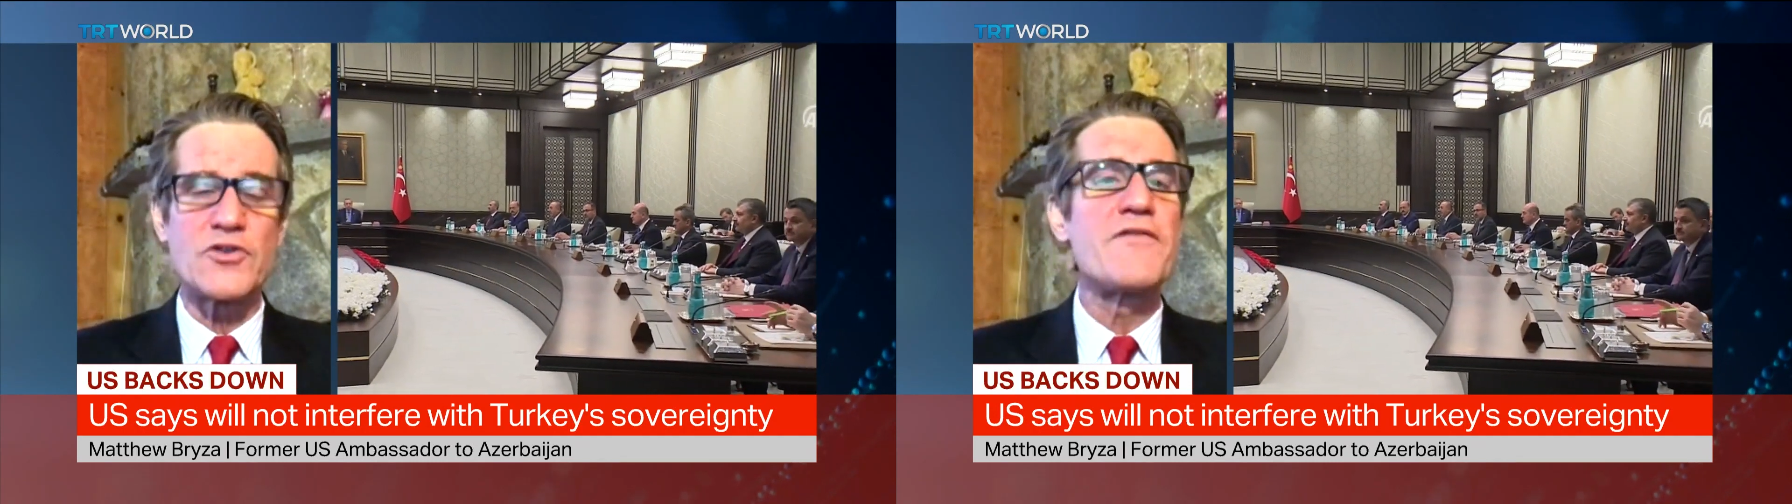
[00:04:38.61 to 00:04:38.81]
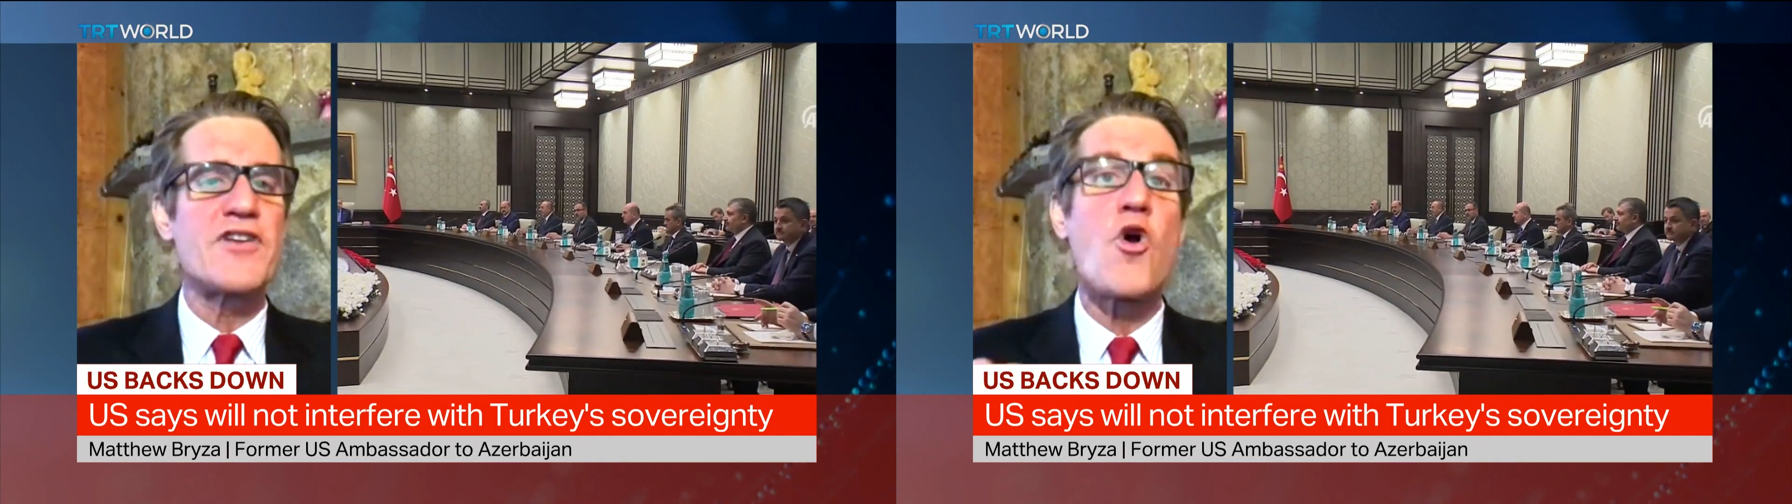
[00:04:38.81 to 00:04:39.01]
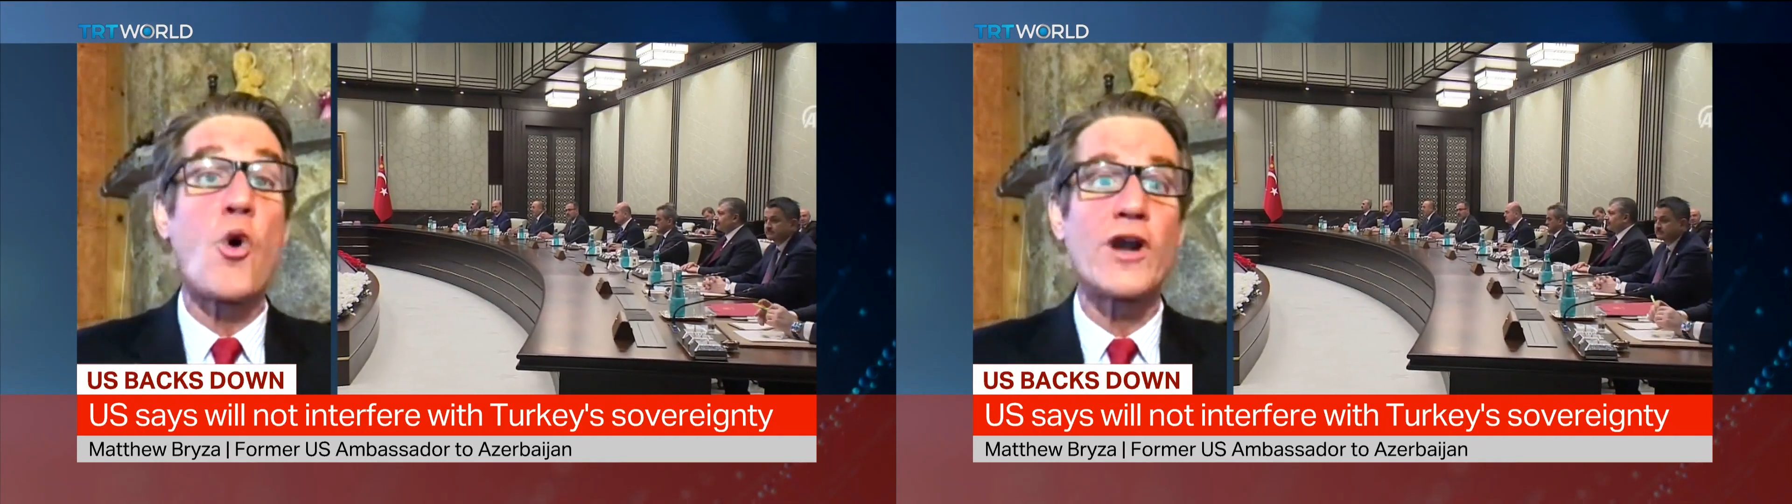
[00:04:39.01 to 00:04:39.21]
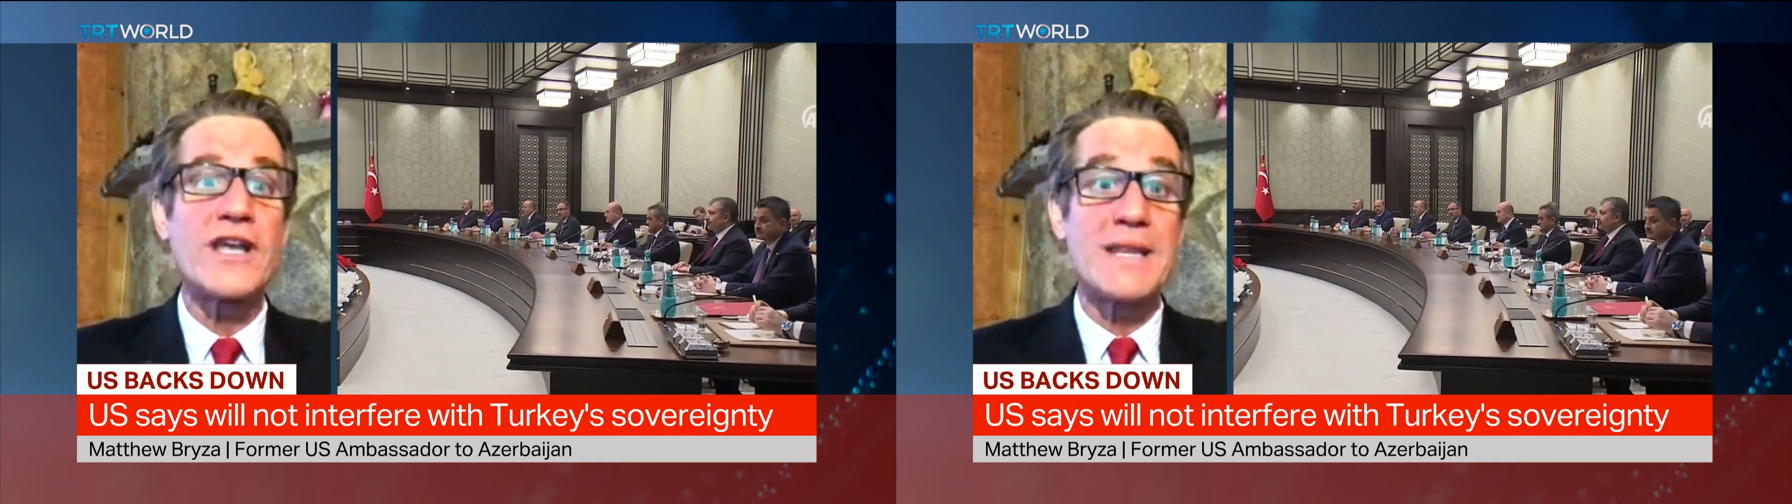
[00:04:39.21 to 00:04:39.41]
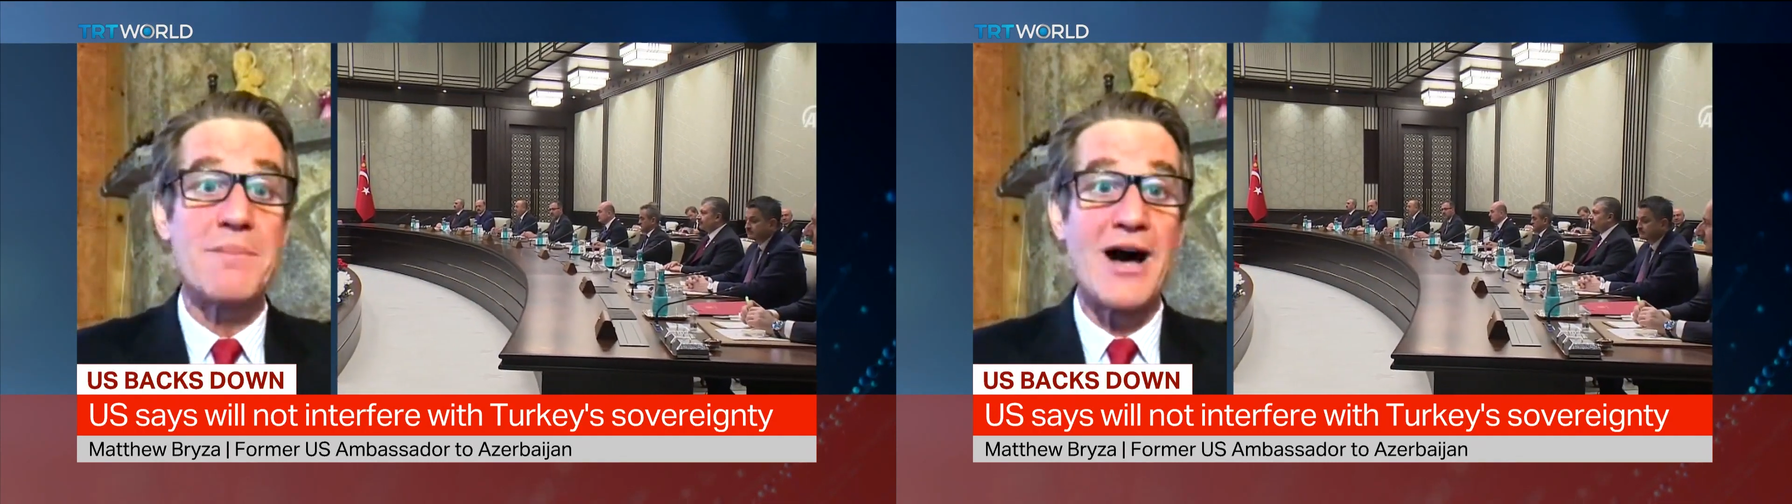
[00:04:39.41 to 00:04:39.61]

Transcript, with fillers: sort of the cork in the